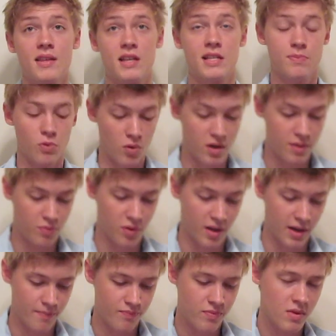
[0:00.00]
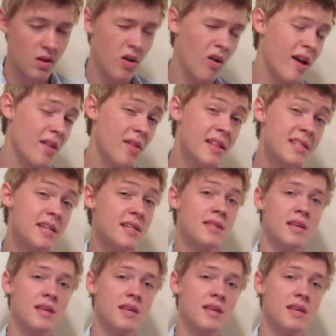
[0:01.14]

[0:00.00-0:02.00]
explore, and to play. Okay, let's get to